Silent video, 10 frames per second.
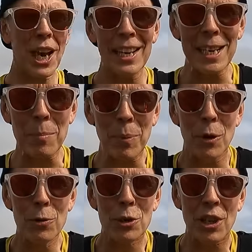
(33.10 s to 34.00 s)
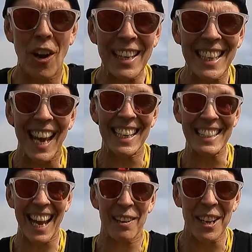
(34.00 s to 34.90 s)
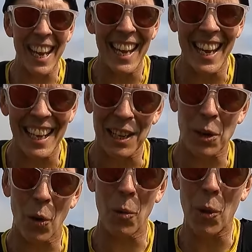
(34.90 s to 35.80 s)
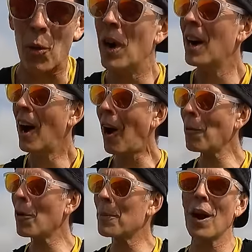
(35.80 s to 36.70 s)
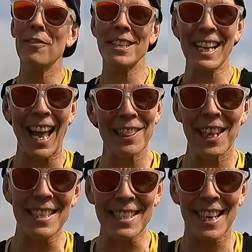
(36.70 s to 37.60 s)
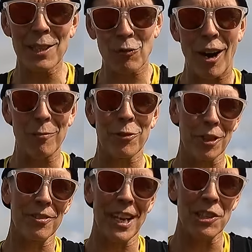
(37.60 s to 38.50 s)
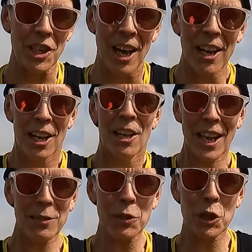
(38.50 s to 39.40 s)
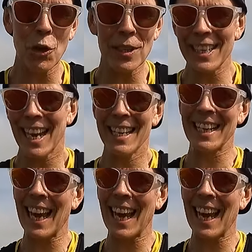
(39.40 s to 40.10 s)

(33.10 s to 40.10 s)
sunny, blue sky day down here in Cornwall. I'm Lloyd Purvis, and this is Run4Adventure. Thanks for tuning in